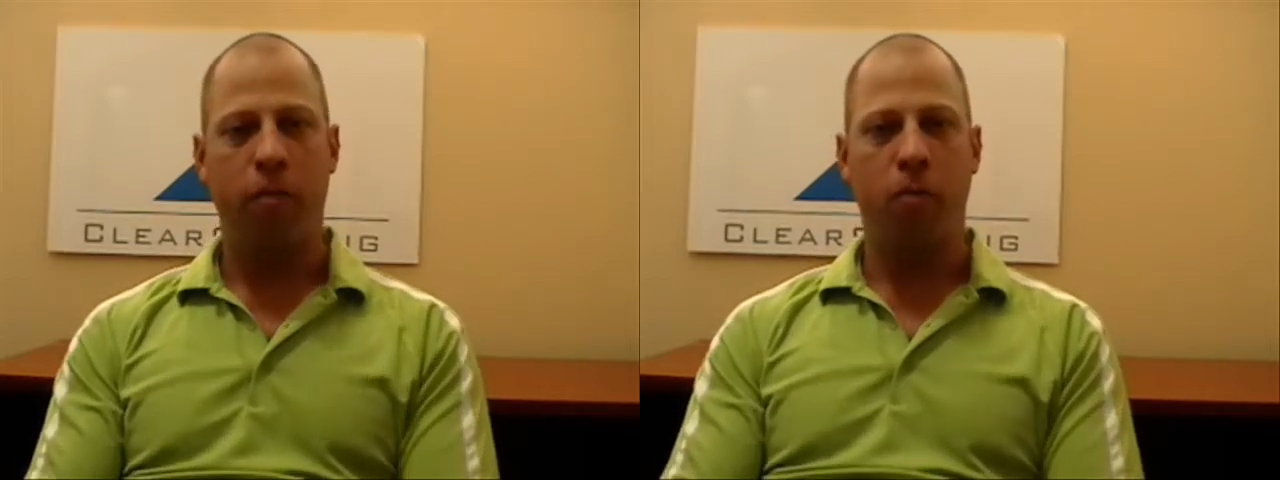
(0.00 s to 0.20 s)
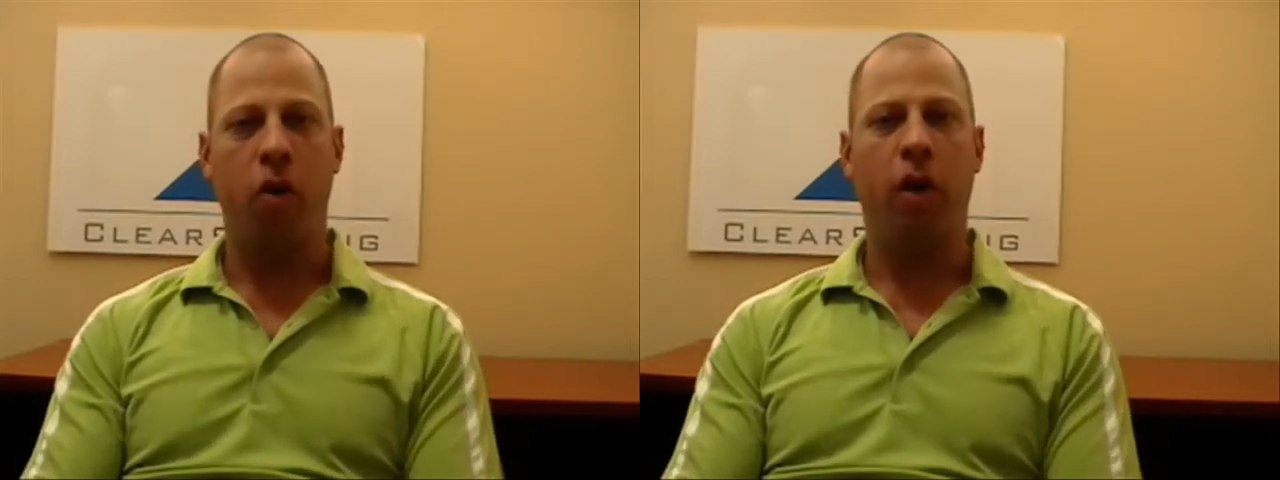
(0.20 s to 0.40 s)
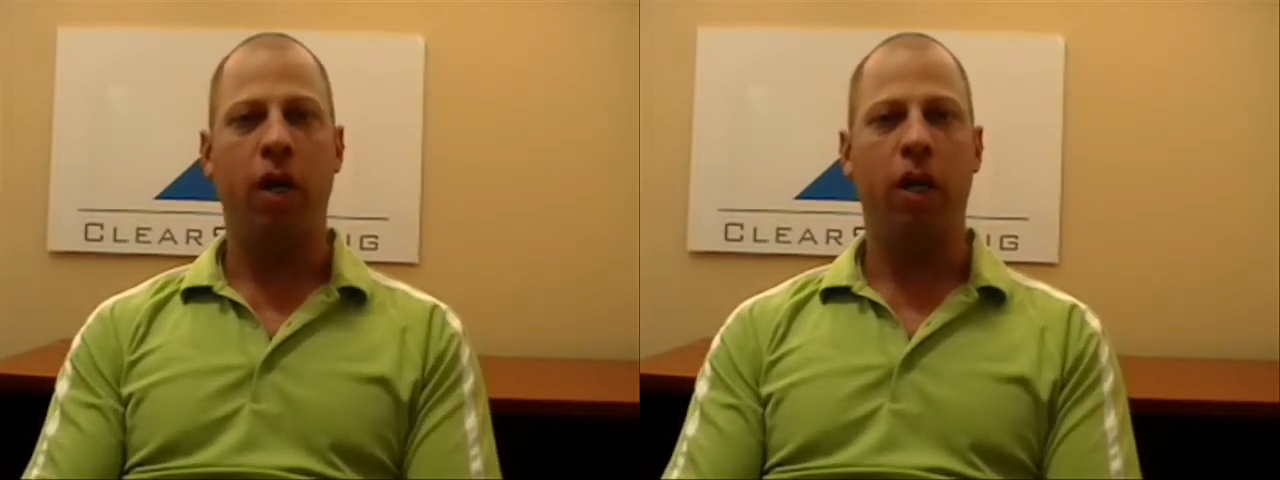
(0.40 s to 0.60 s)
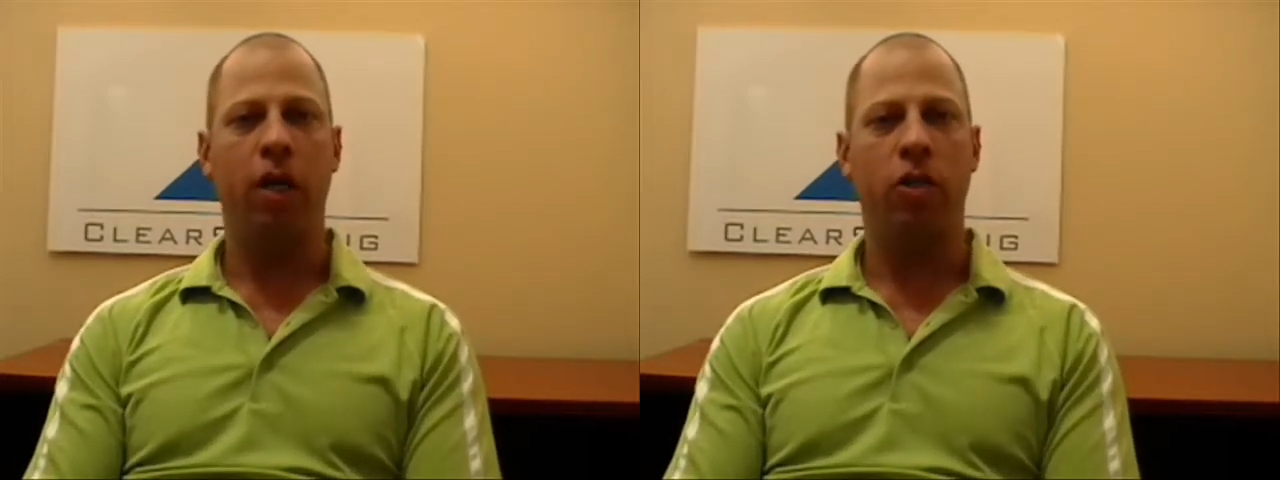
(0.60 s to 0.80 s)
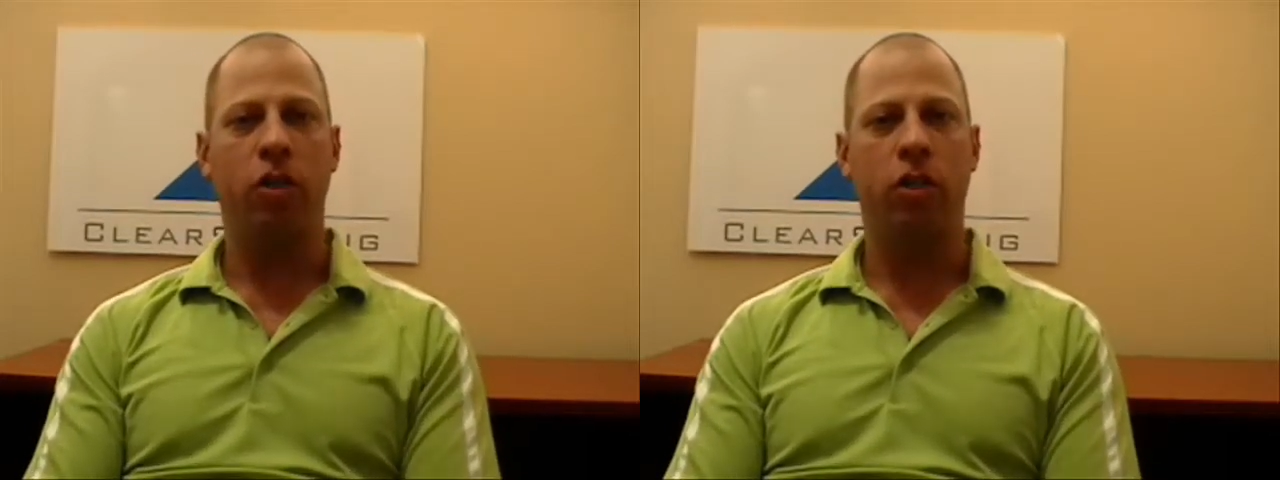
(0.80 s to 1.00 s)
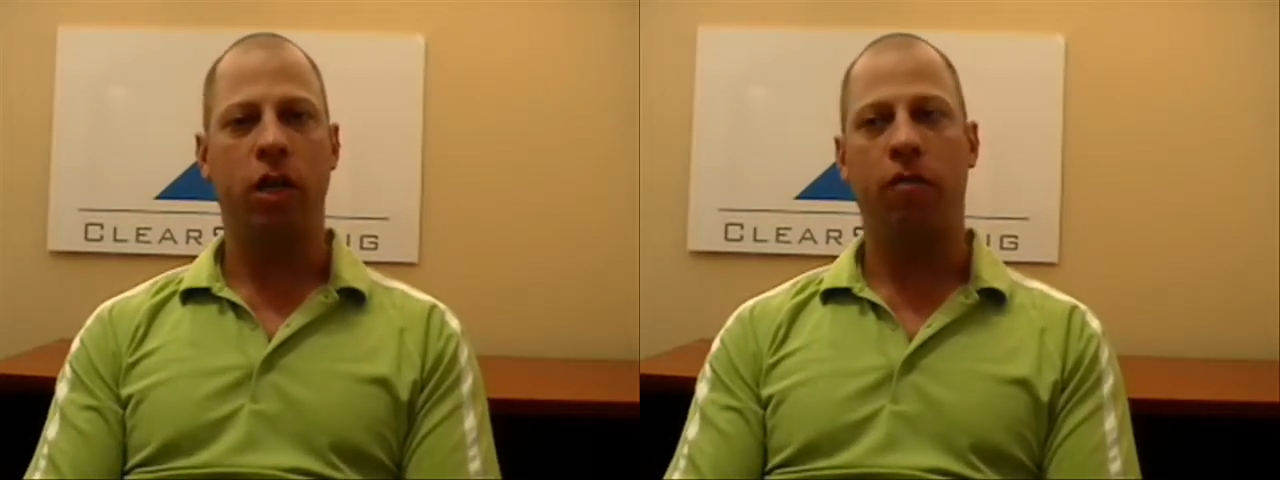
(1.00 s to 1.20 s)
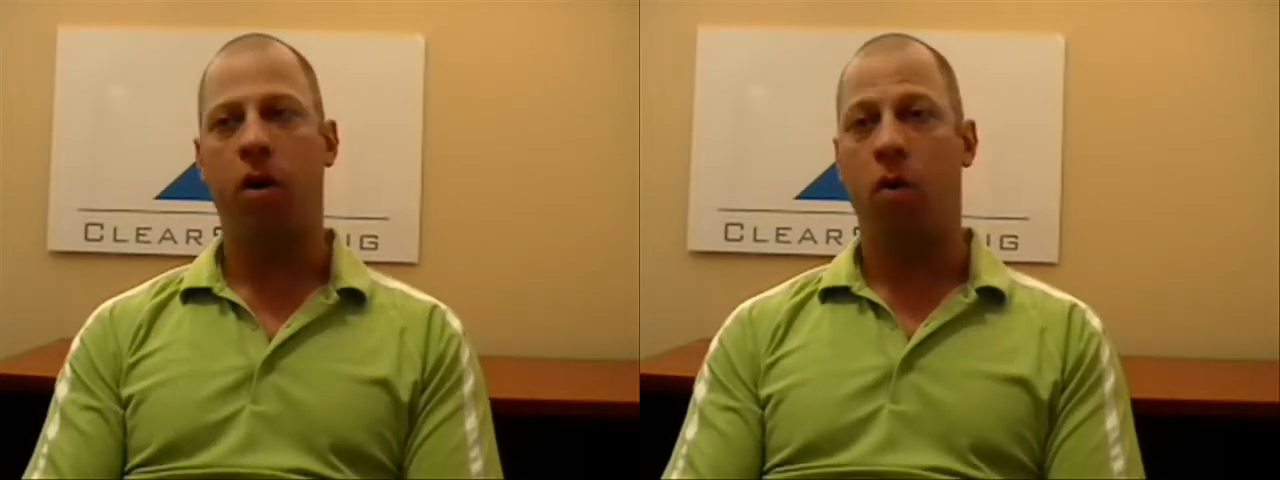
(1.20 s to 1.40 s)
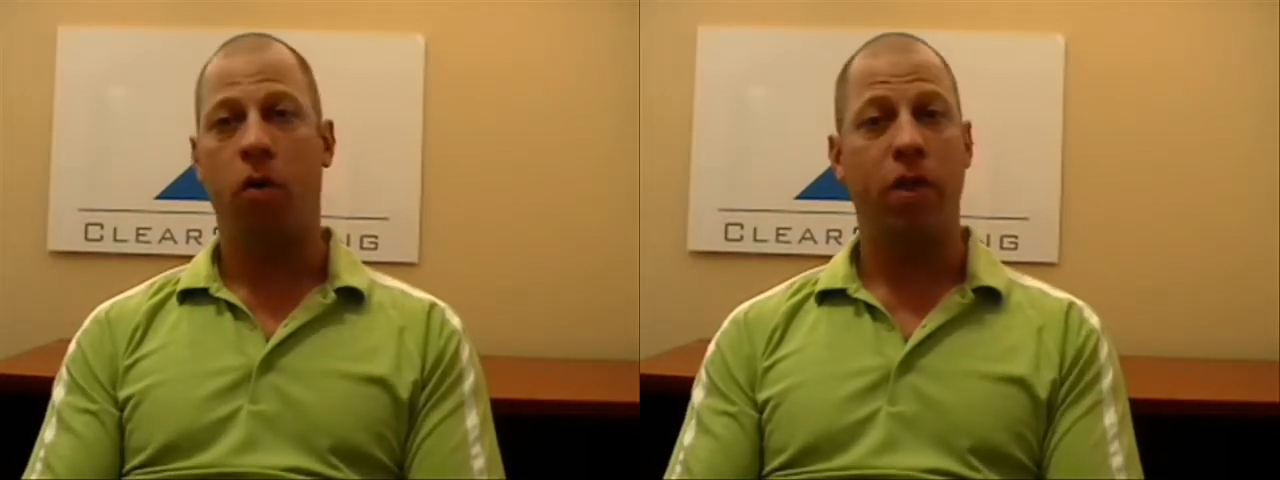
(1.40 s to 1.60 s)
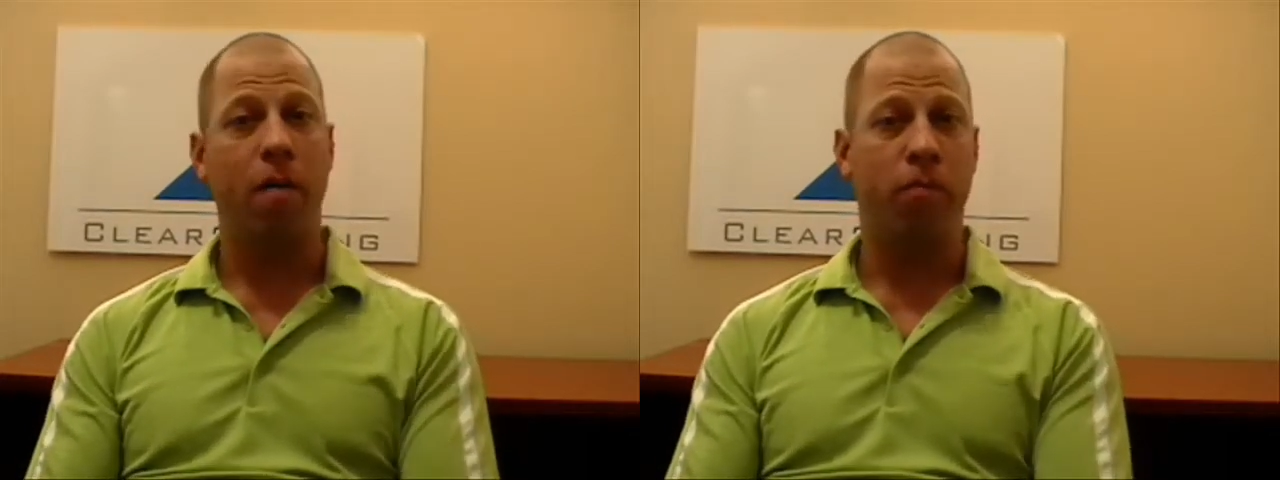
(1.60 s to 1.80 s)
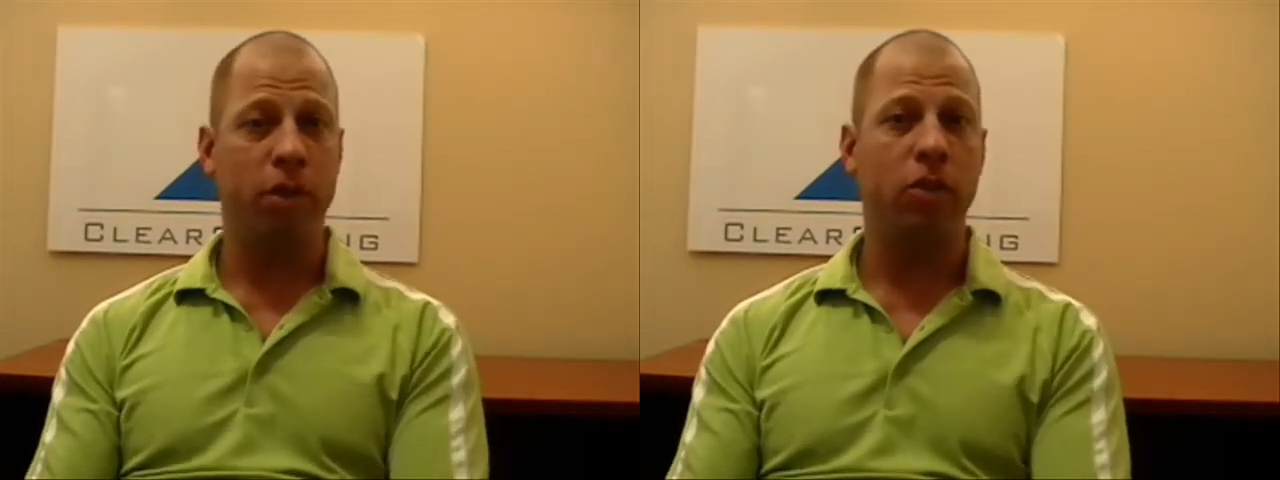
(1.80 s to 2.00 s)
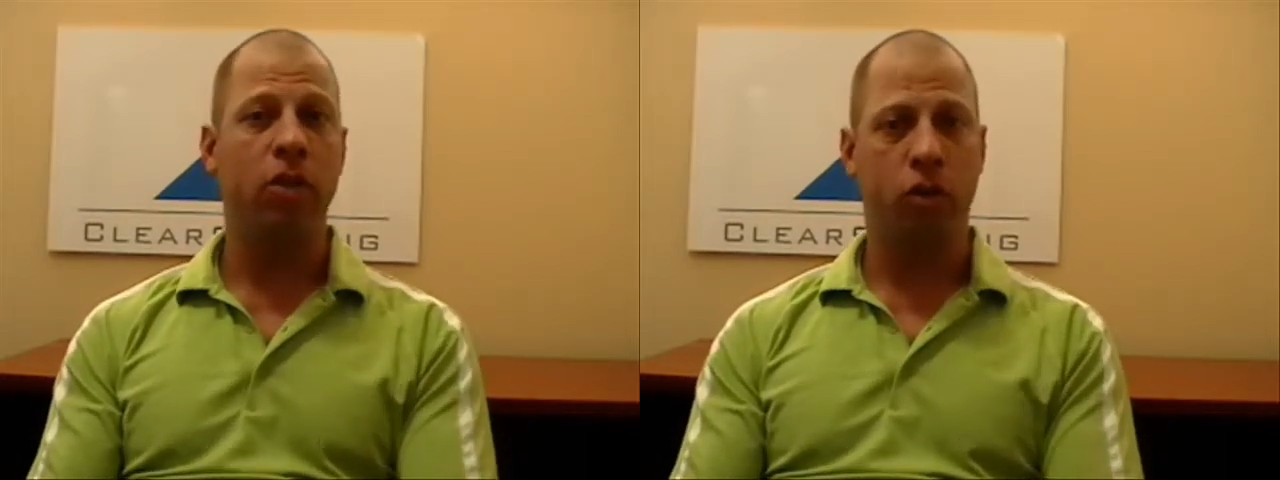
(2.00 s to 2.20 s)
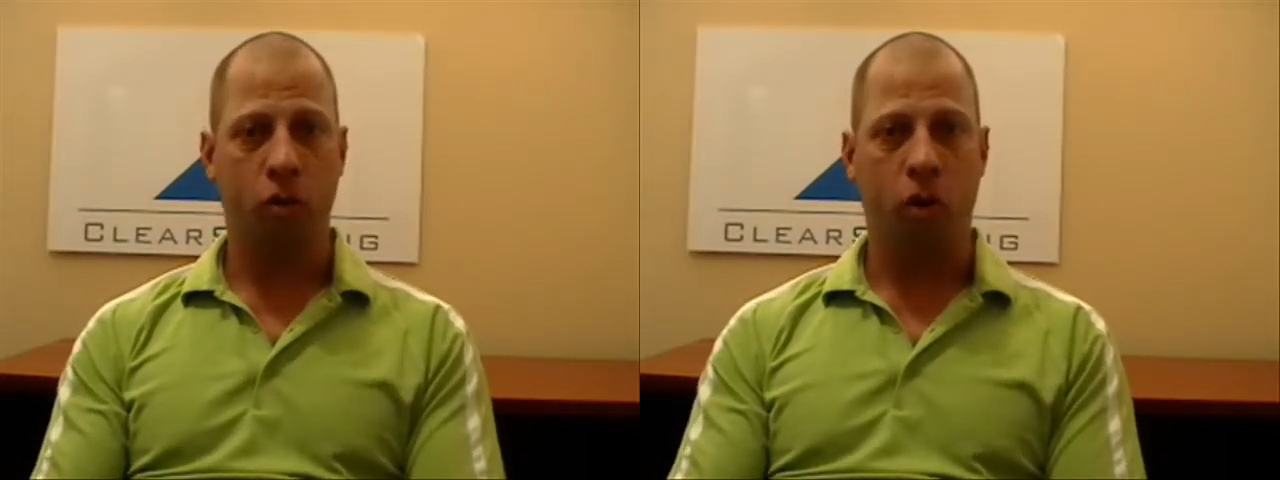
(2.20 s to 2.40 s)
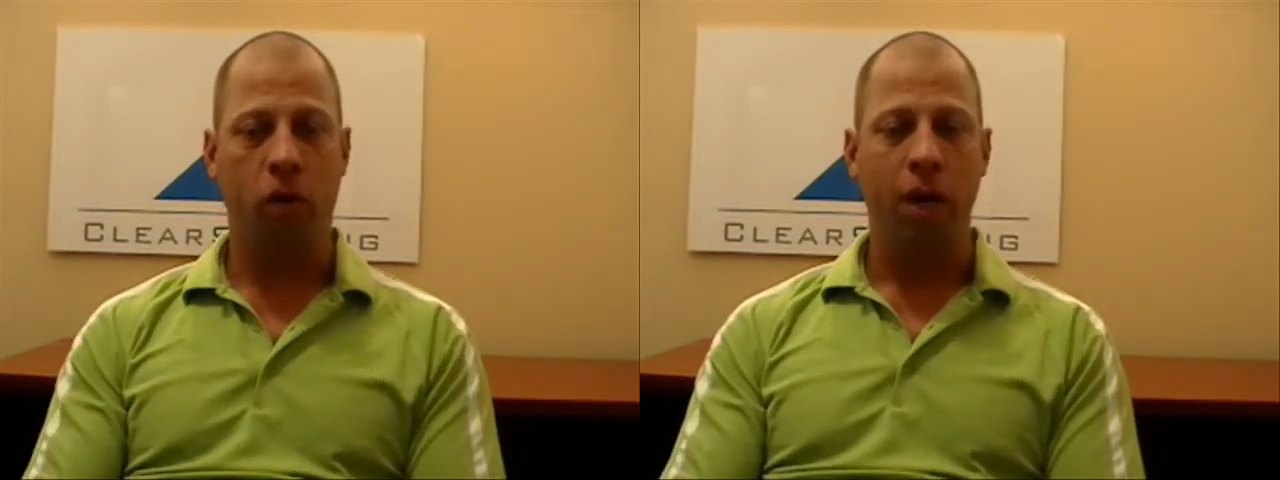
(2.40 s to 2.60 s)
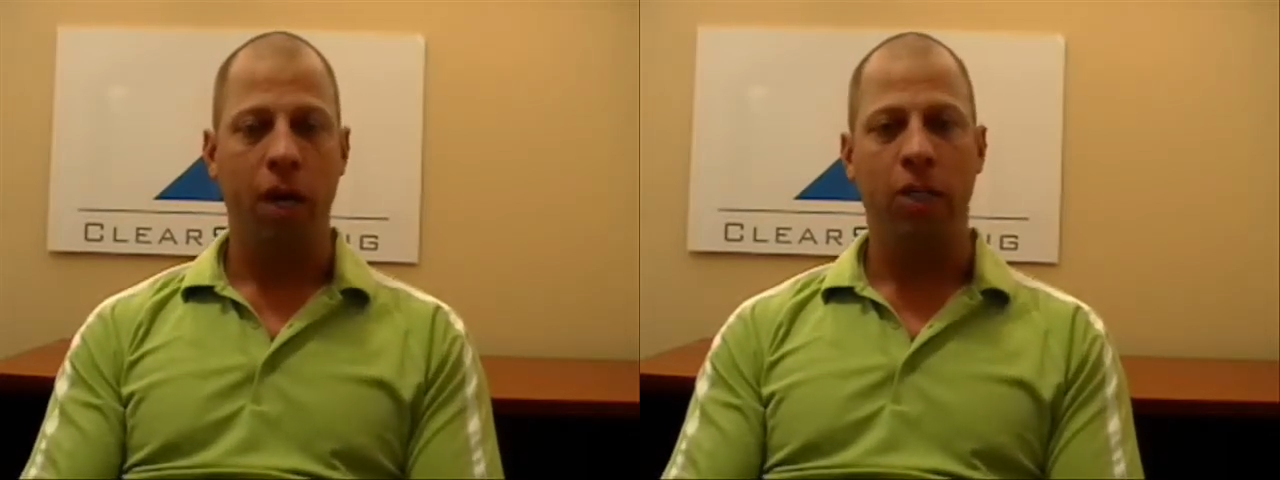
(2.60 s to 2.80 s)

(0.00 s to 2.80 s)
marketing initiative or that business goal